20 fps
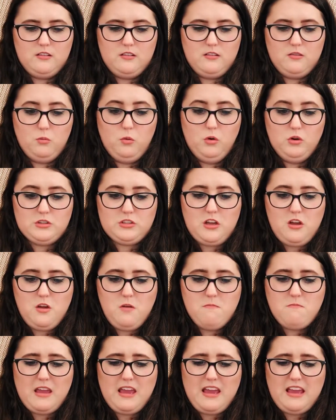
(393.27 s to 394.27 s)
"What do
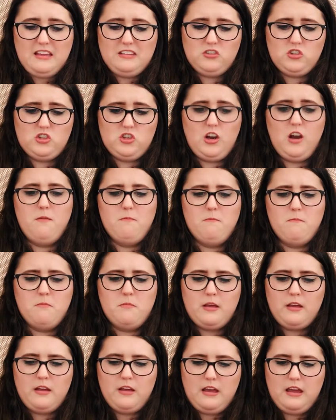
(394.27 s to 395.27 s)
you mean, jump?"
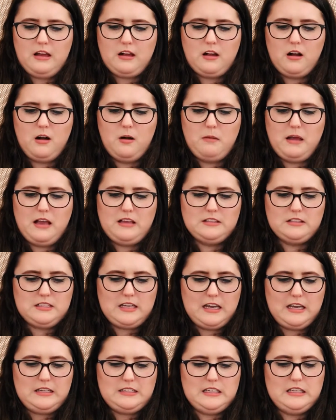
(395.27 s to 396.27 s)
Hiccup
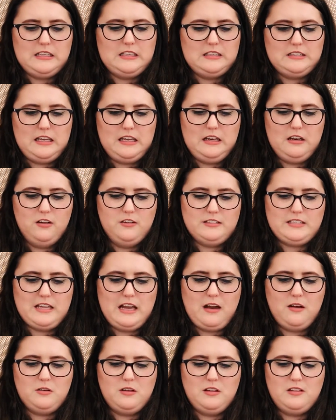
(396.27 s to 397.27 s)
hesitated as he looked
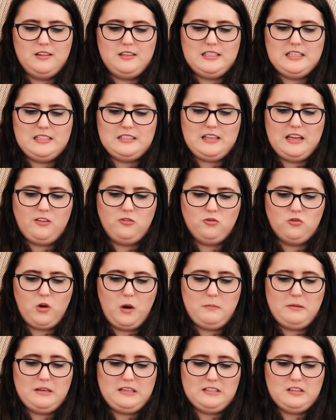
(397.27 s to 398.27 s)
down at the dizzying
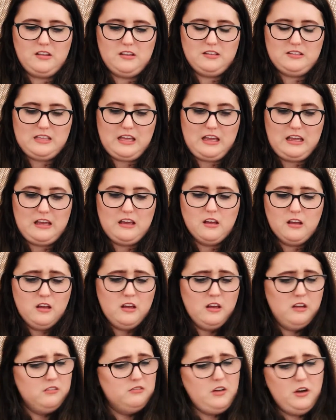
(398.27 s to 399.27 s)
drop into the sea.
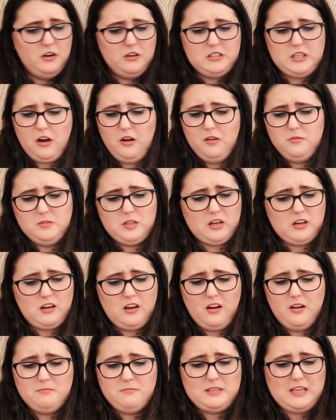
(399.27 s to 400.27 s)
"No time to
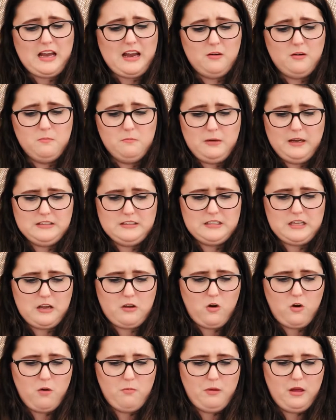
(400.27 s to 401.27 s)
climb down," panted
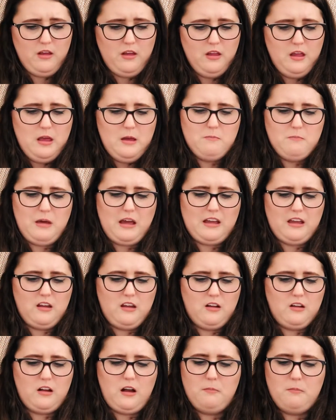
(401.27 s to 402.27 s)
Gobber,
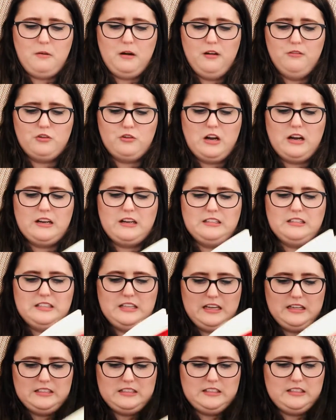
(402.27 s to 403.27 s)
banging a couple of dragons'
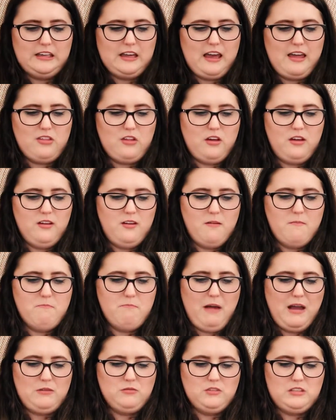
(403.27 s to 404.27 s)
heads together and
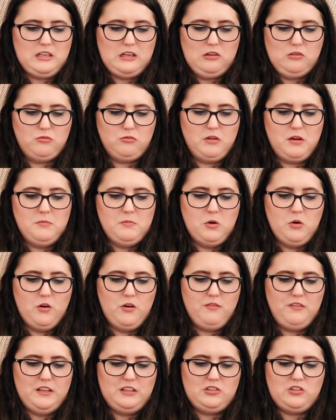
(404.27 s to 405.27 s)
bouncing 3 more
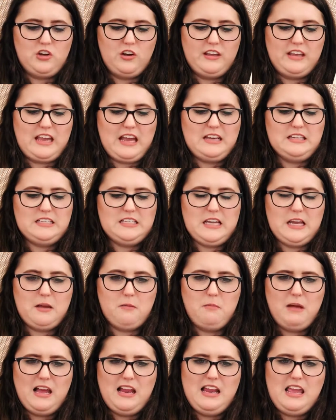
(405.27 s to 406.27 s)
of his
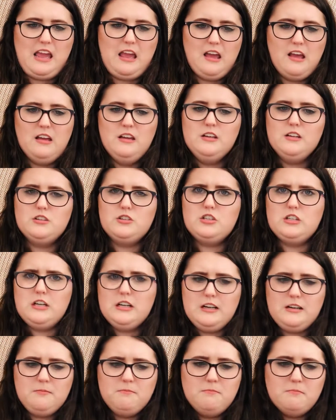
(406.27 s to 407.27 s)
gigantic belly.
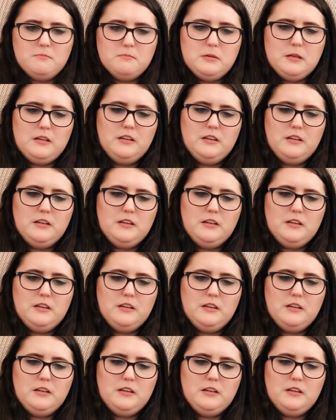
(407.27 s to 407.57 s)
"Jump!"